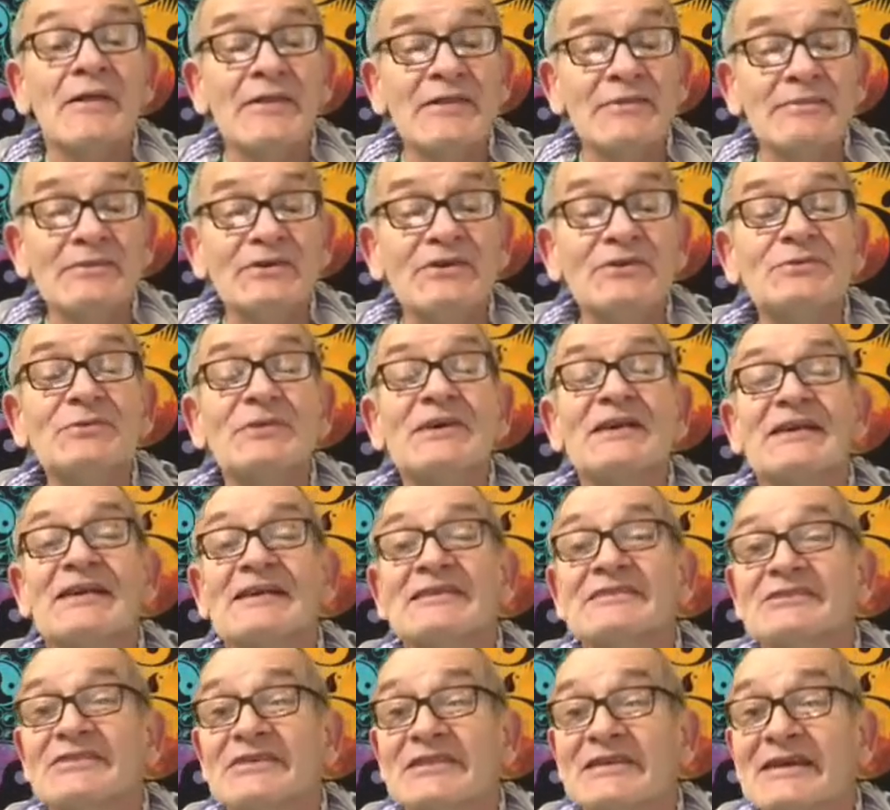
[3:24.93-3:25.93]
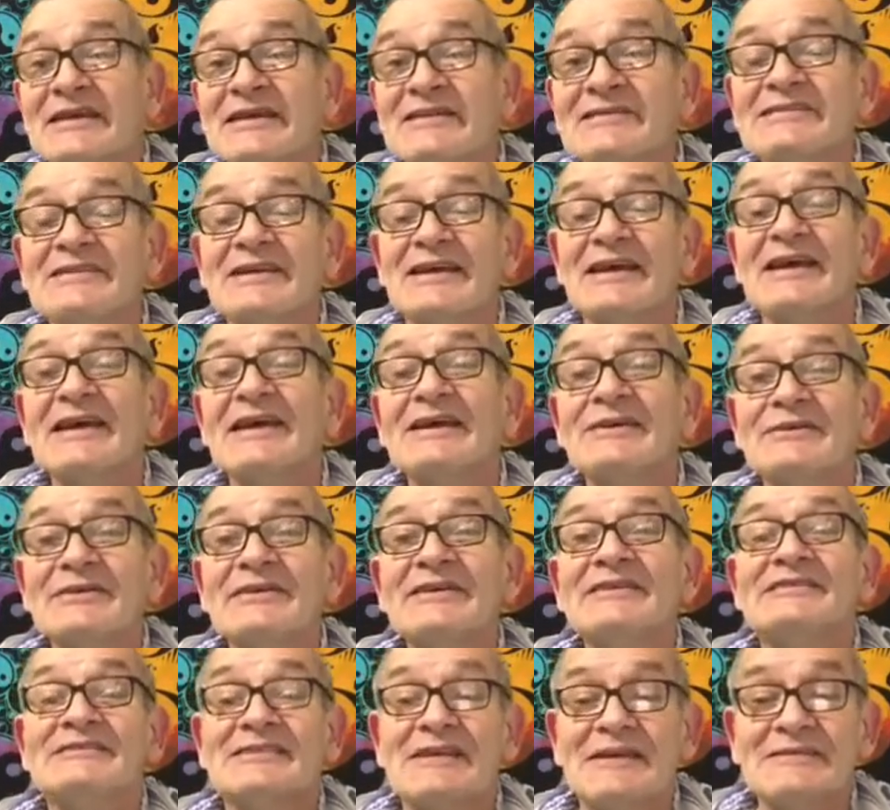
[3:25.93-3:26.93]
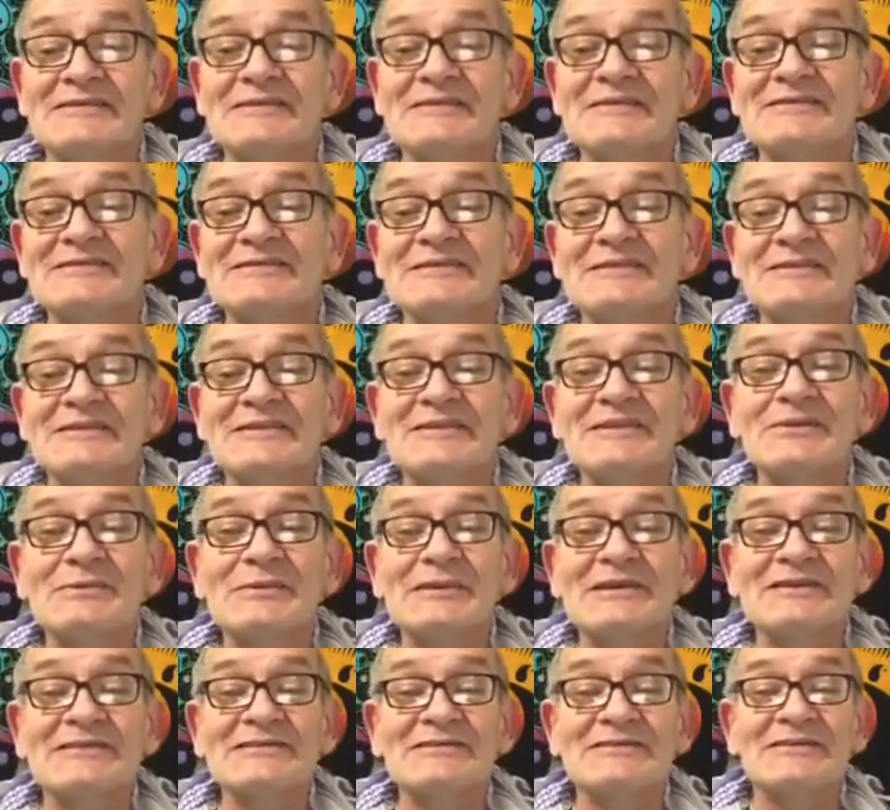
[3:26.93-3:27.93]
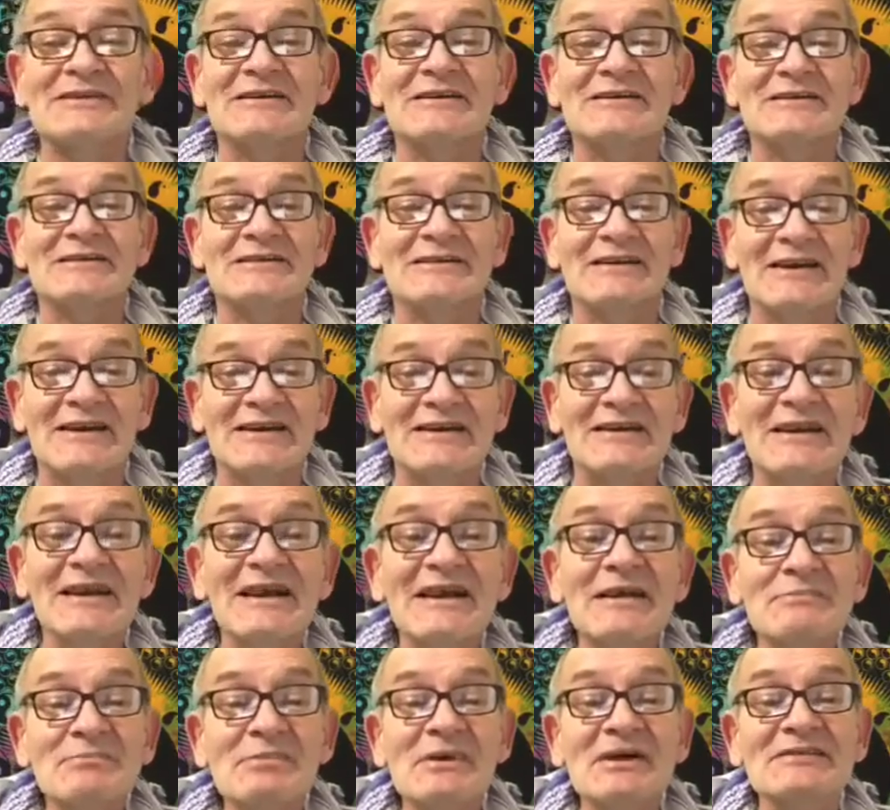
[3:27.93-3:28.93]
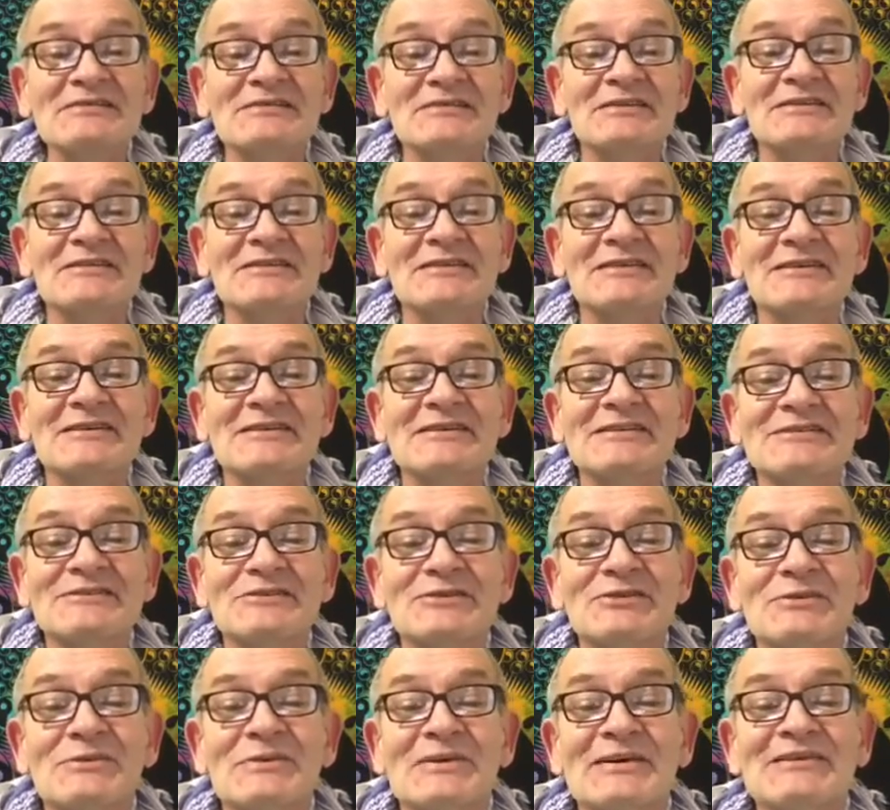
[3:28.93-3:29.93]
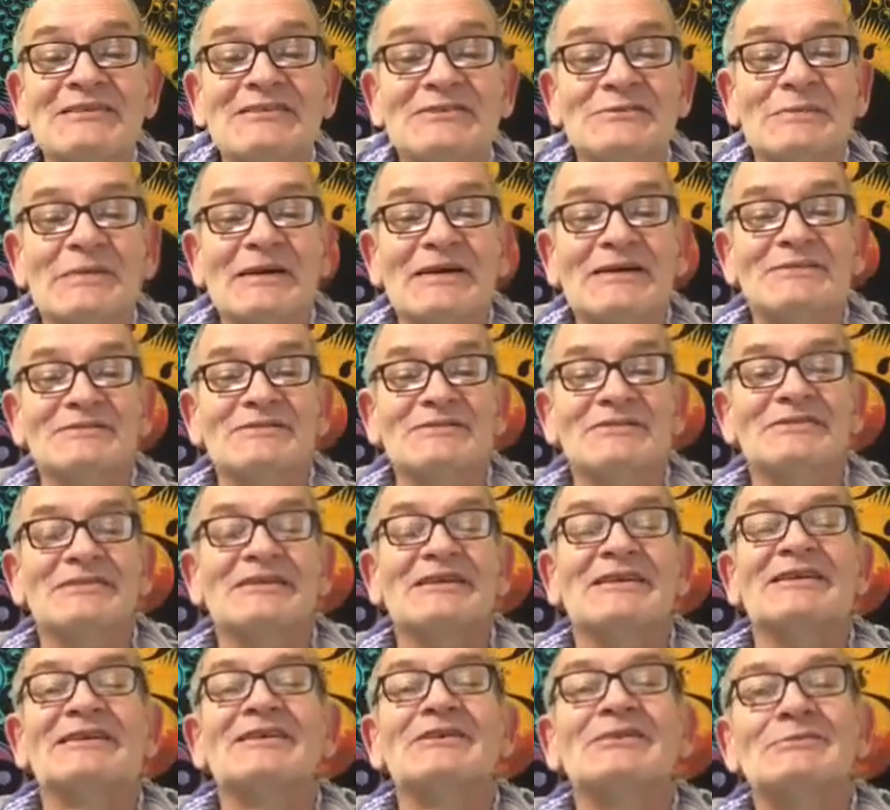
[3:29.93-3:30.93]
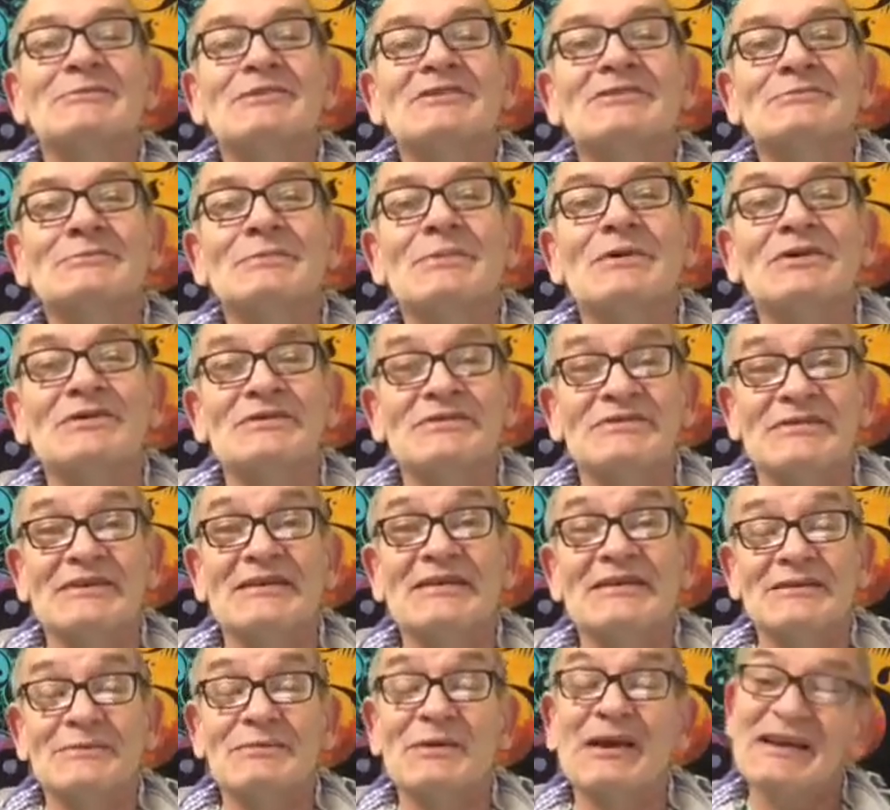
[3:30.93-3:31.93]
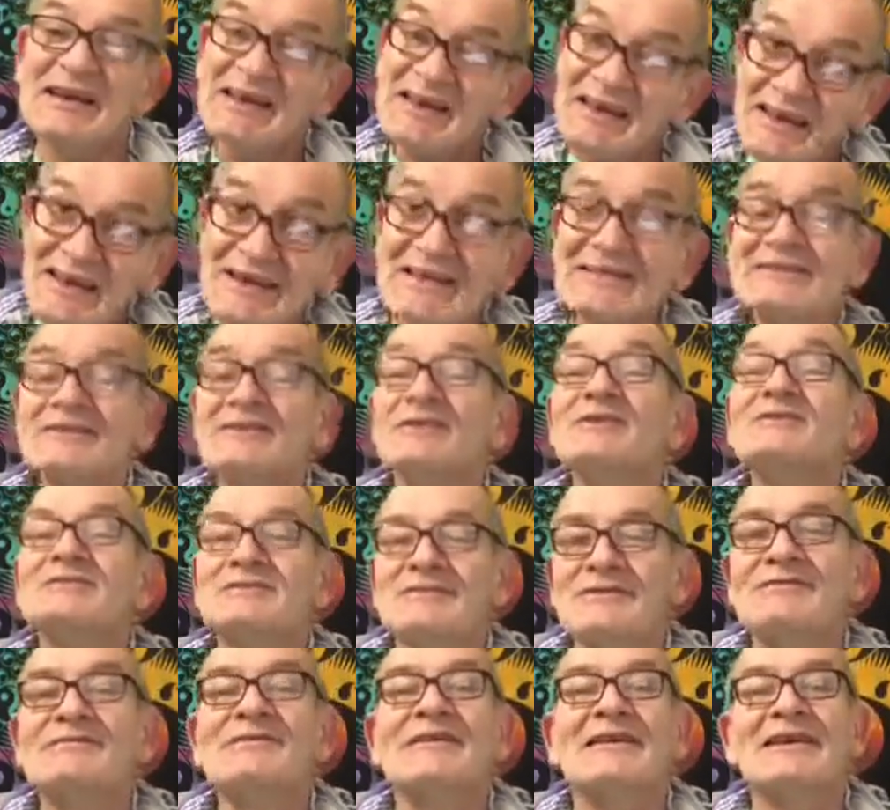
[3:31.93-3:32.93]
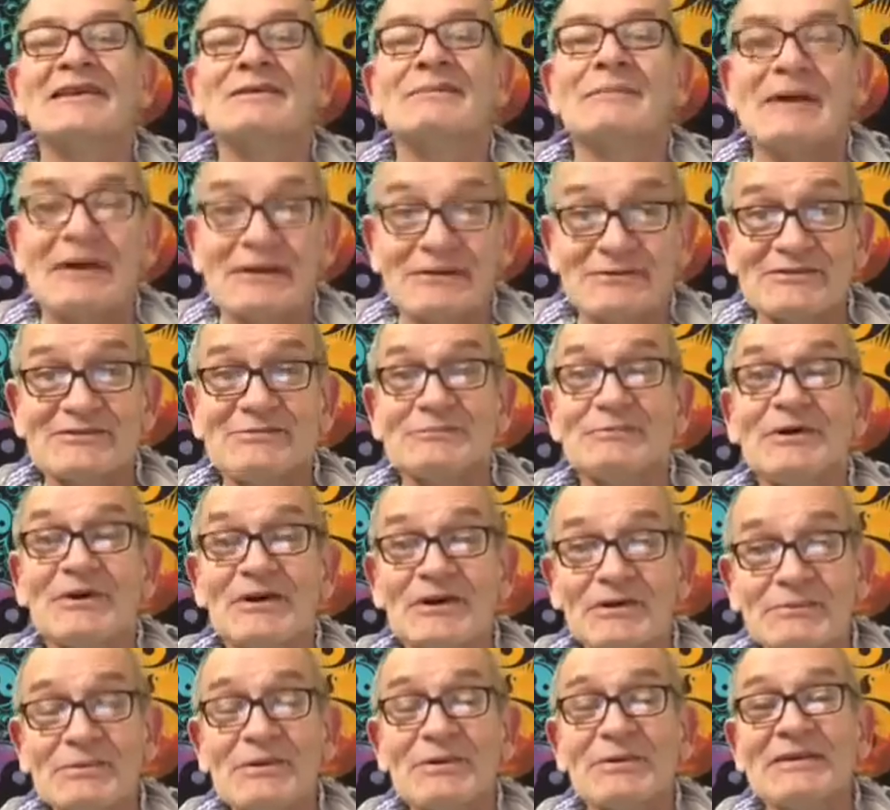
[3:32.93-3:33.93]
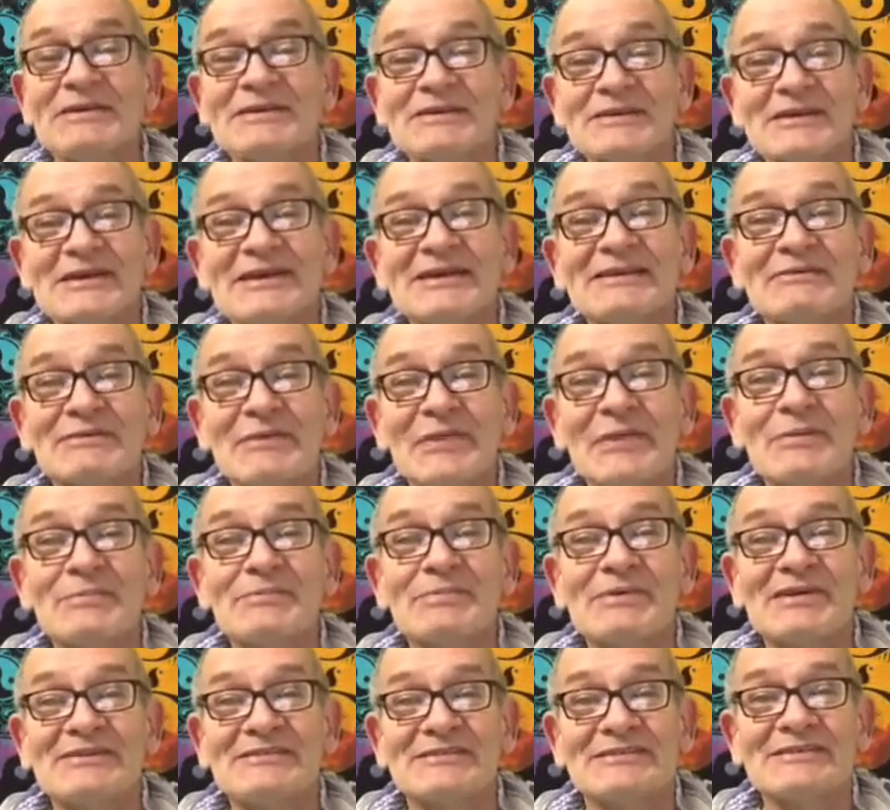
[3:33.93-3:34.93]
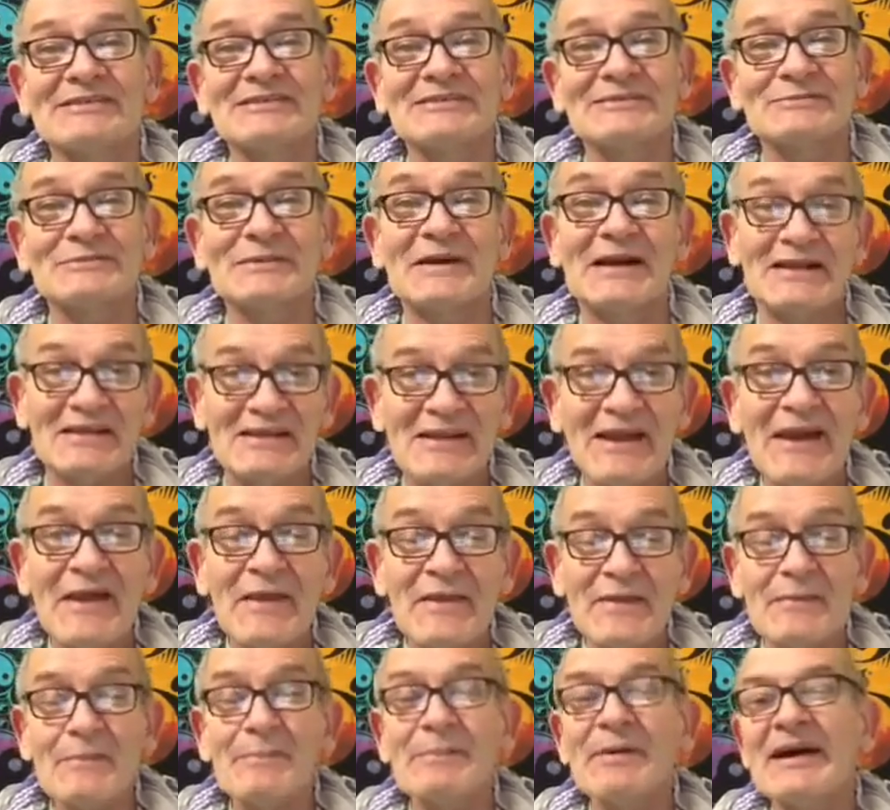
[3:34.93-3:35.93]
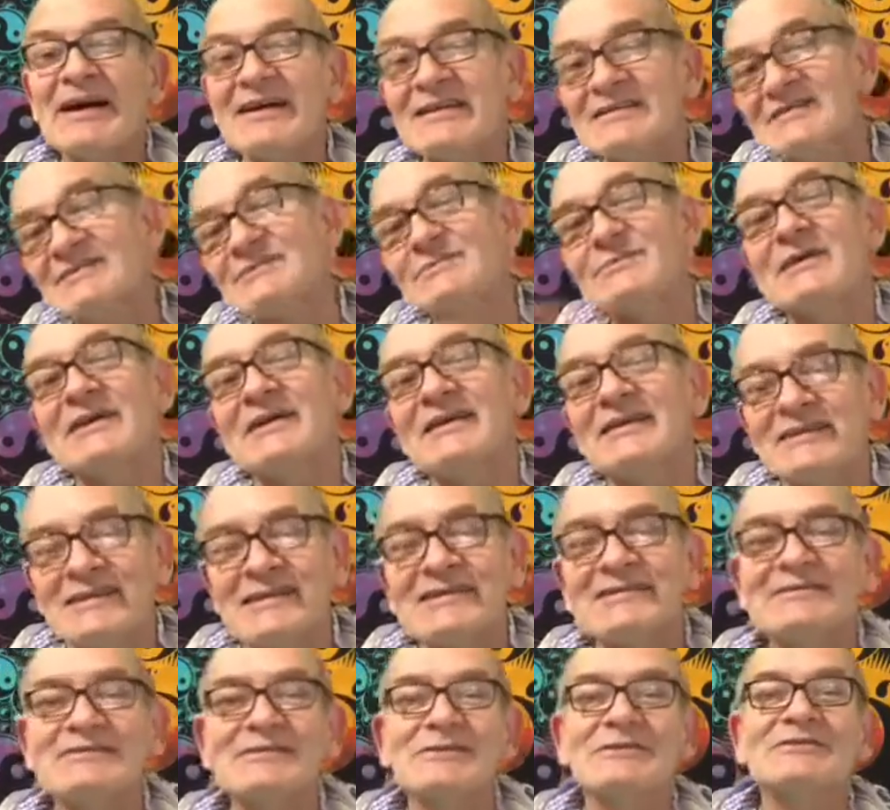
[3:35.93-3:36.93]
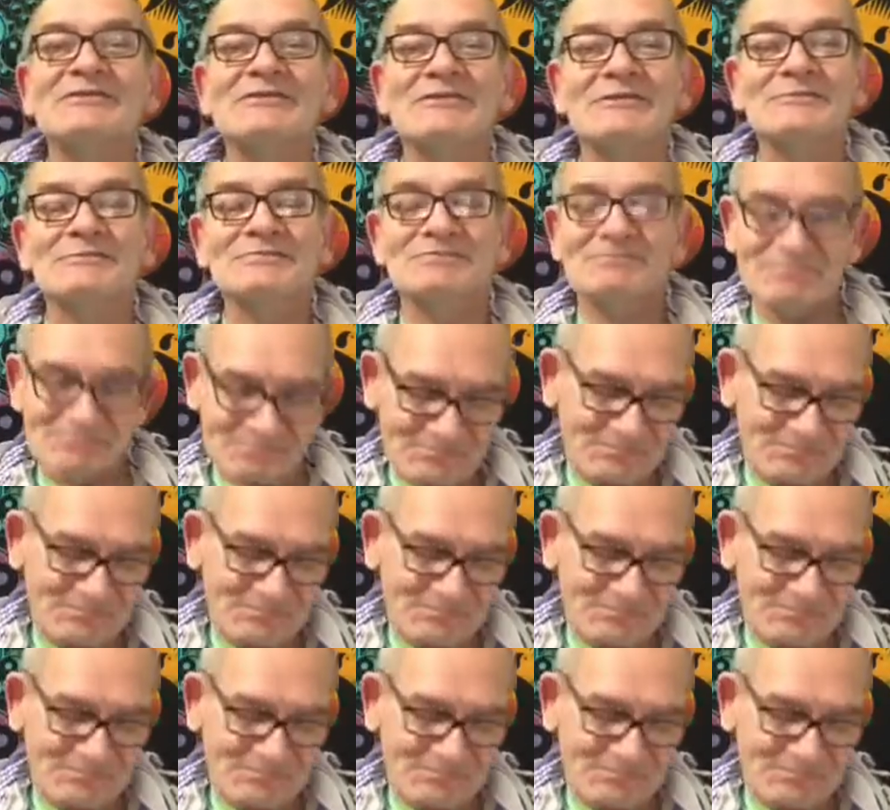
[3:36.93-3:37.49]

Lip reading: the moon will actually enter Aries and the cycle will start again. But today is always about today. Not much point thinking, well, it's good to think about tomorrow, but we've got to live in the present as well. The past, well, that's not so